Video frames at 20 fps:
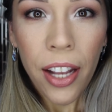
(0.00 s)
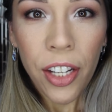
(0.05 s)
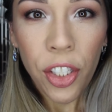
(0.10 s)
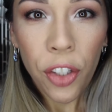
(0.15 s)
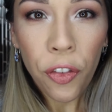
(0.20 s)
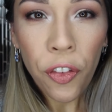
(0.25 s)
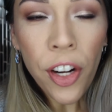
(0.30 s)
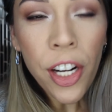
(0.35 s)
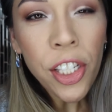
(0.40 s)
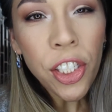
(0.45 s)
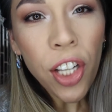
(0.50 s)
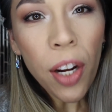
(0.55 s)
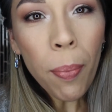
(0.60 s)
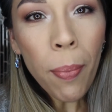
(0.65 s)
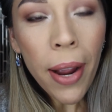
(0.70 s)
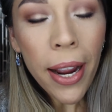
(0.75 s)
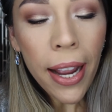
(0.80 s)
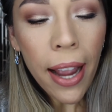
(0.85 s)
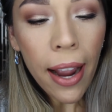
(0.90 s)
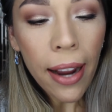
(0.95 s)
To finish
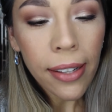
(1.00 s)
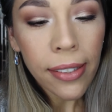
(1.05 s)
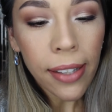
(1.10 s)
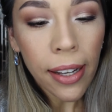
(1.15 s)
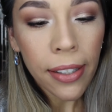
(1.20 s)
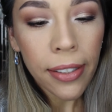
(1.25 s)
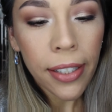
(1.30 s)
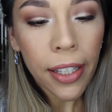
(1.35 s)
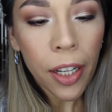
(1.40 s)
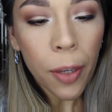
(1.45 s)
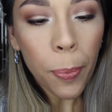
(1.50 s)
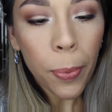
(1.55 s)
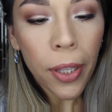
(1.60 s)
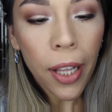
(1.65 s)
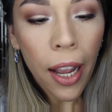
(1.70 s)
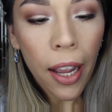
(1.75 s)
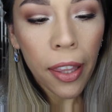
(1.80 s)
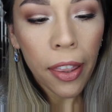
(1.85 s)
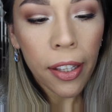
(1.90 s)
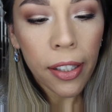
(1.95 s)
up my eyes, I did
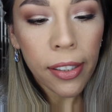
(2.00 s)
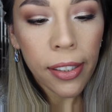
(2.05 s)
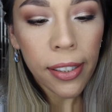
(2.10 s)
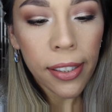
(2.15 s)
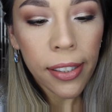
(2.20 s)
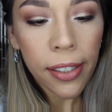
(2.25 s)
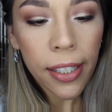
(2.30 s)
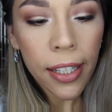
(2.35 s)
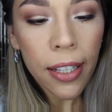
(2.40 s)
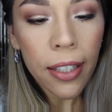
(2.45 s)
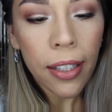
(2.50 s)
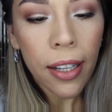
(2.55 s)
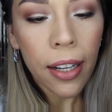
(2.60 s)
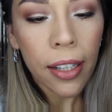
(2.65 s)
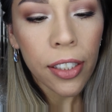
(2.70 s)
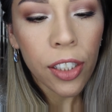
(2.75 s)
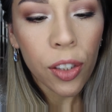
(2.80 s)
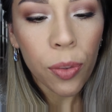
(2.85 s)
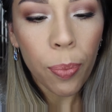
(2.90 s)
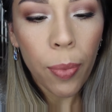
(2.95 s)
apply the
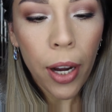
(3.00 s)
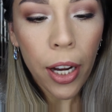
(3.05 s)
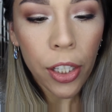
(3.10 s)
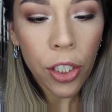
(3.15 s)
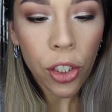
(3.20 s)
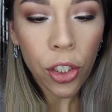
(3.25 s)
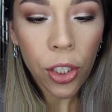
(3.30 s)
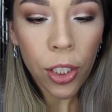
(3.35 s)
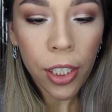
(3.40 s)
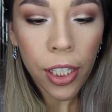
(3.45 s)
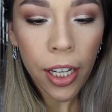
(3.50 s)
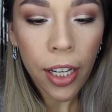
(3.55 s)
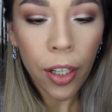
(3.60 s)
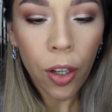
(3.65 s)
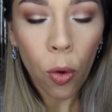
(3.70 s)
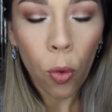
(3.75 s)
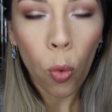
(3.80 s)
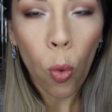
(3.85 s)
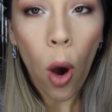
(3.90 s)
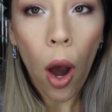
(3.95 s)
Stila Smudge
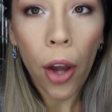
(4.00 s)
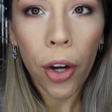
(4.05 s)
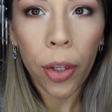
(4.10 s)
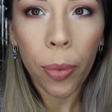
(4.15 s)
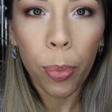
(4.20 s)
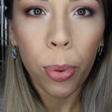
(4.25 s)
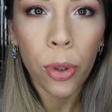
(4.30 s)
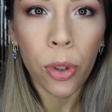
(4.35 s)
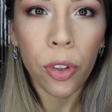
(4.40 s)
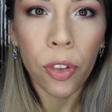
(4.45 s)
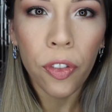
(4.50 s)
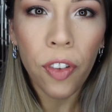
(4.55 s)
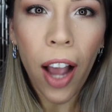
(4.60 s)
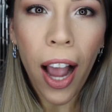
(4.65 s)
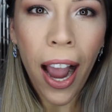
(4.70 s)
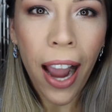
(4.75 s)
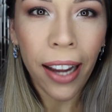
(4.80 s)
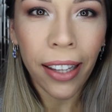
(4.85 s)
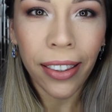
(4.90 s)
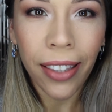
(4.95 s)
Stick Waterproof
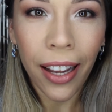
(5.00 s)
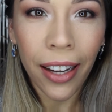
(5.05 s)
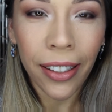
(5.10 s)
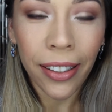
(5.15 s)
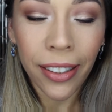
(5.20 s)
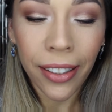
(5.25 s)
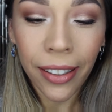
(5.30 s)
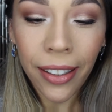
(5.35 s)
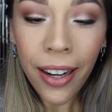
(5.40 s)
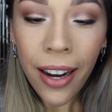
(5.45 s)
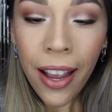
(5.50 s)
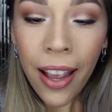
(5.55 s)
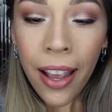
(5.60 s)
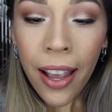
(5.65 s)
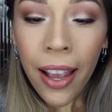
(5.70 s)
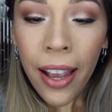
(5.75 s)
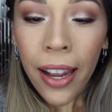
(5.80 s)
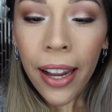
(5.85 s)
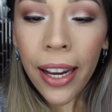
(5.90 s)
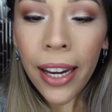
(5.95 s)
Eyeliner
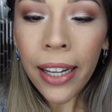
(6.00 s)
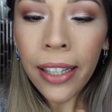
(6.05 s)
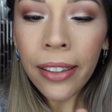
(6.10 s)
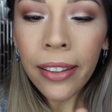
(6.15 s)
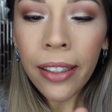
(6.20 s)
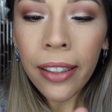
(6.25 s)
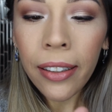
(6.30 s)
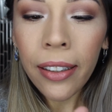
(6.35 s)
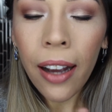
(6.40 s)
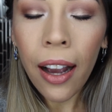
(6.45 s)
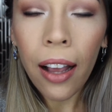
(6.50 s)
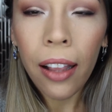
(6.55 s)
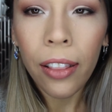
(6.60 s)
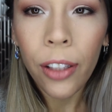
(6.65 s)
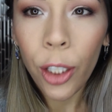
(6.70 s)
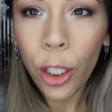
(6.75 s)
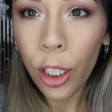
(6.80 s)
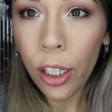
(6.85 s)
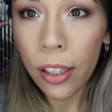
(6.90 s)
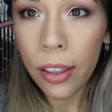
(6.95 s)
in the
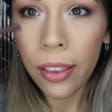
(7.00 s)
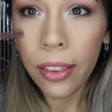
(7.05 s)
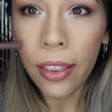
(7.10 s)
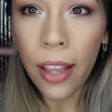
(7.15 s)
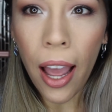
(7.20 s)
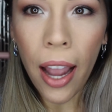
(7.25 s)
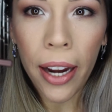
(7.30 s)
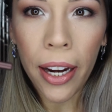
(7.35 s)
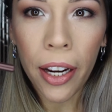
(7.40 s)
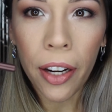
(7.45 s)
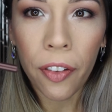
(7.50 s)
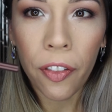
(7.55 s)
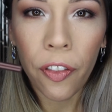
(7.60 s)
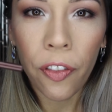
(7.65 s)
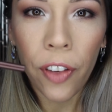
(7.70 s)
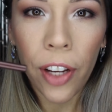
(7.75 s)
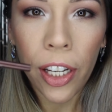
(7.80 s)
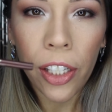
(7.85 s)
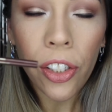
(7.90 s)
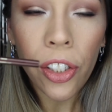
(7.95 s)
color
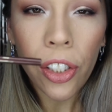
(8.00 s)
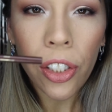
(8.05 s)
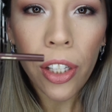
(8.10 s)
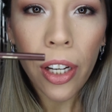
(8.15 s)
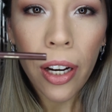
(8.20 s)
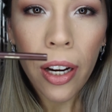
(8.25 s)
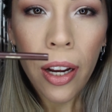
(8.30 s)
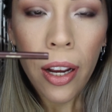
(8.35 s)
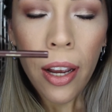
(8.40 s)
Lionfish.